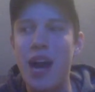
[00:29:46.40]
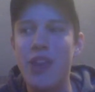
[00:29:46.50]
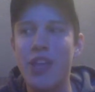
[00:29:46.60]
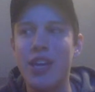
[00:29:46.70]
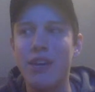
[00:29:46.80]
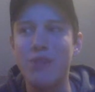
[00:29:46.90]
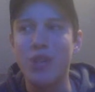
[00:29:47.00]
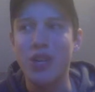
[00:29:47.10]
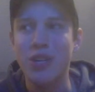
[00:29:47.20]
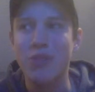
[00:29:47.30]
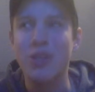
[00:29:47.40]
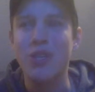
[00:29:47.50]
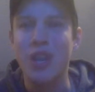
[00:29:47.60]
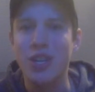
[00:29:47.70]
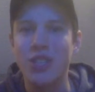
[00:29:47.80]
think I'm starting to build
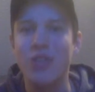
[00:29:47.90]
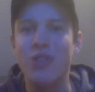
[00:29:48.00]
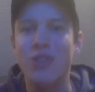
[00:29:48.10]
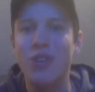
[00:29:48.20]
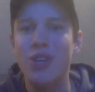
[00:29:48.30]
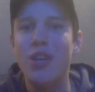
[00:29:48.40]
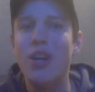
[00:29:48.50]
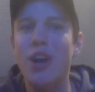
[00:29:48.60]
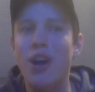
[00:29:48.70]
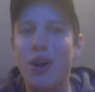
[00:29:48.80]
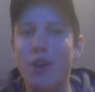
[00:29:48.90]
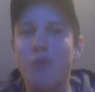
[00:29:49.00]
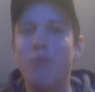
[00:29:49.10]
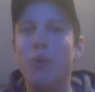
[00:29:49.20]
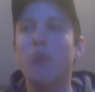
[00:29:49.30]
an arsenal
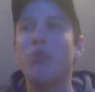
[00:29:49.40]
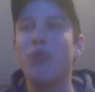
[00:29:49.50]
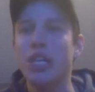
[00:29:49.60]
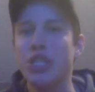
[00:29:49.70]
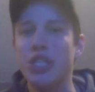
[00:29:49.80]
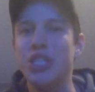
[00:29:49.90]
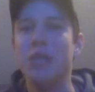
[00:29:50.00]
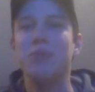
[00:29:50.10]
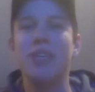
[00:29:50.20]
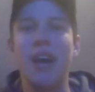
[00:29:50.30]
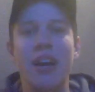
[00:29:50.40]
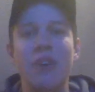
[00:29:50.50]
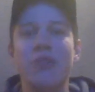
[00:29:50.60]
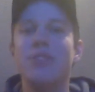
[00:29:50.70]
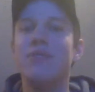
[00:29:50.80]
of both relationships,
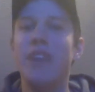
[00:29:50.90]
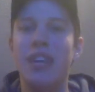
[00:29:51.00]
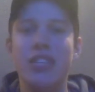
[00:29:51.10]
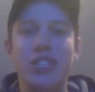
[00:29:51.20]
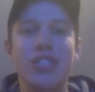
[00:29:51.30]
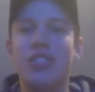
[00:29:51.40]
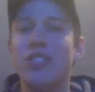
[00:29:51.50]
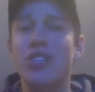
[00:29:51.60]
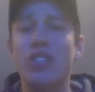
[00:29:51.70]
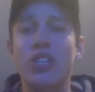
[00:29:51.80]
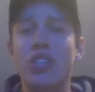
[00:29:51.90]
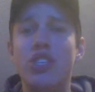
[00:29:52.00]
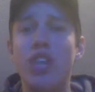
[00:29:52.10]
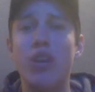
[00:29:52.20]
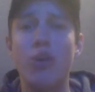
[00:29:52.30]
idols, advantages, just
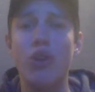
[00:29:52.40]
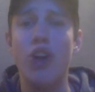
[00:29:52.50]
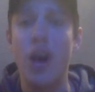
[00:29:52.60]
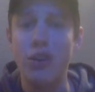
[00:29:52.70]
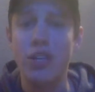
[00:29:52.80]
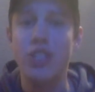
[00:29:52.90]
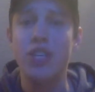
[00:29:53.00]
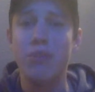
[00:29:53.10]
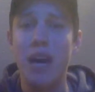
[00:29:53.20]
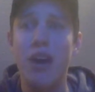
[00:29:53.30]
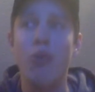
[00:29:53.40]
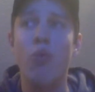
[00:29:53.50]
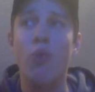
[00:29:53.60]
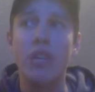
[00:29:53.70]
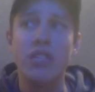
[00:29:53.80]
general knowledge about
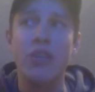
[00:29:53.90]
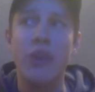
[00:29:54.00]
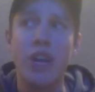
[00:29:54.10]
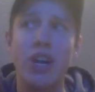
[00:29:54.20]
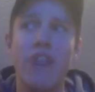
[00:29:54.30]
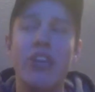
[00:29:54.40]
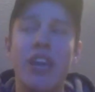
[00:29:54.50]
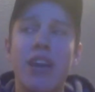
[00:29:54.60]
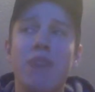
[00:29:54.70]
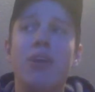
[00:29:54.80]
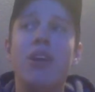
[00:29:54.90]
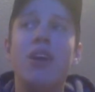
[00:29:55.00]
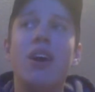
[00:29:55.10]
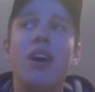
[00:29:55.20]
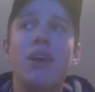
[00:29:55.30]
what is going on in the game.
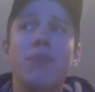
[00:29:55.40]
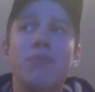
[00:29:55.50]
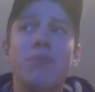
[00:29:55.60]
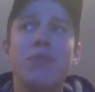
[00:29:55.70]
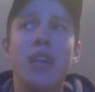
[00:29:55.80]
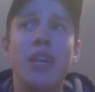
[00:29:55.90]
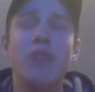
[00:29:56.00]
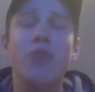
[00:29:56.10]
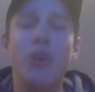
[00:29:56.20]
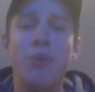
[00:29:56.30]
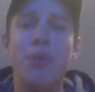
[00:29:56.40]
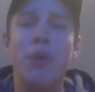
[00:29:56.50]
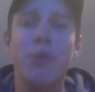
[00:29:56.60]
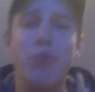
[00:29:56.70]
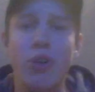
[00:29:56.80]
that can really
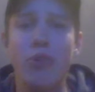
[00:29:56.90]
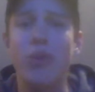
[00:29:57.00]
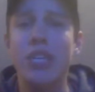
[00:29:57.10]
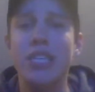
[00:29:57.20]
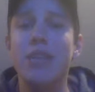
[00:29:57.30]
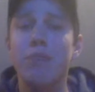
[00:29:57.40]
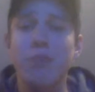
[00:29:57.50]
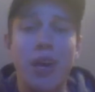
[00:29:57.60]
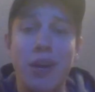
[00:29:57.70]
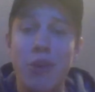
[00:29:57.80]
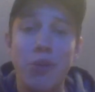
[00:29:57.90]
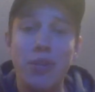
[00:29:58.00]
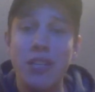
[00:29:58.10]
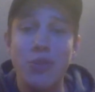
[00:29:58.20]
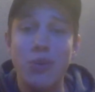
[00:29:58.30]
propel me really, really deep. And I'm
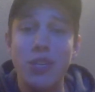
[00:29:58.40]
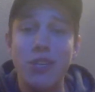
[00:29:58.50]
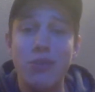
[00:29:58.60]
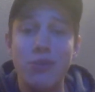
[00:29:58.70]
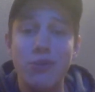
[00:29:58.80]
hoping that's what we do.